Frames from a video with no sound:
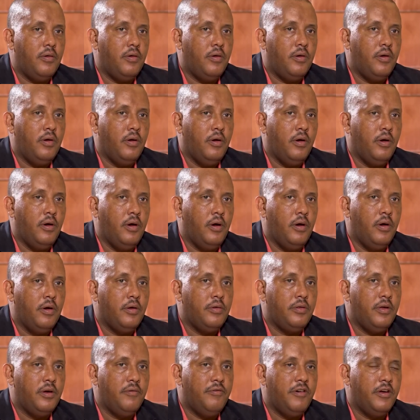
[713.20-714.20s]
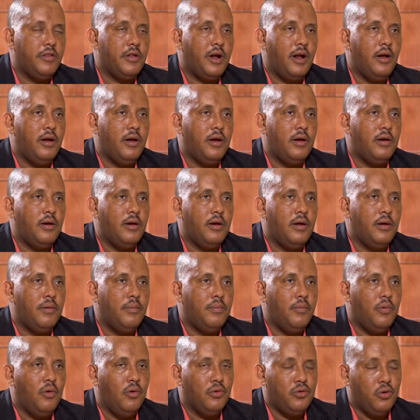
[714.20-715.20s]
uh, the
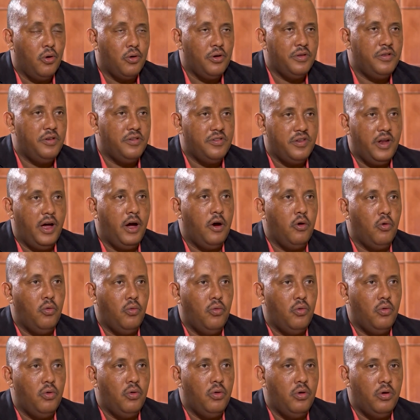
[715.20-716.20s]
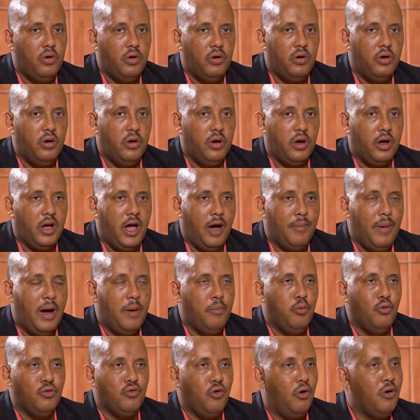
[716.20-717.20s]
federal authorities now come
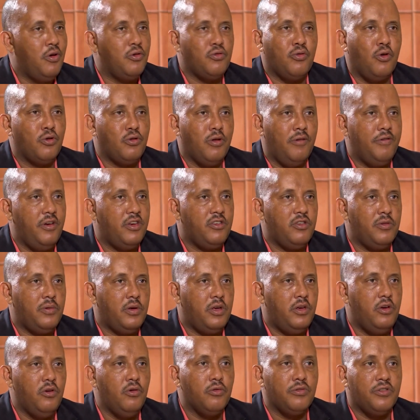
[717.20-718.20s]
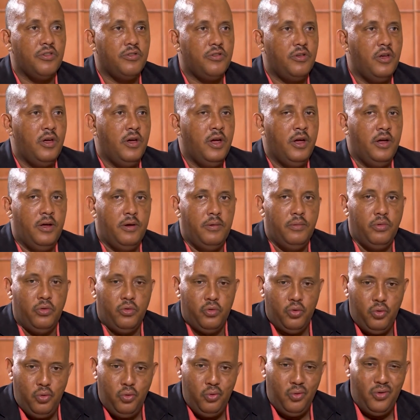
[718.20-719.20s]
up with all sorts of excuses
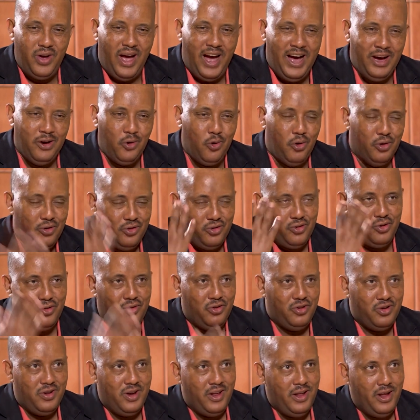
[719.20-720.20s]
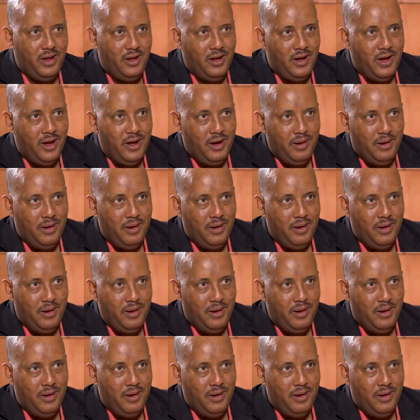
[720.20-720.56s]
to unconstitutionally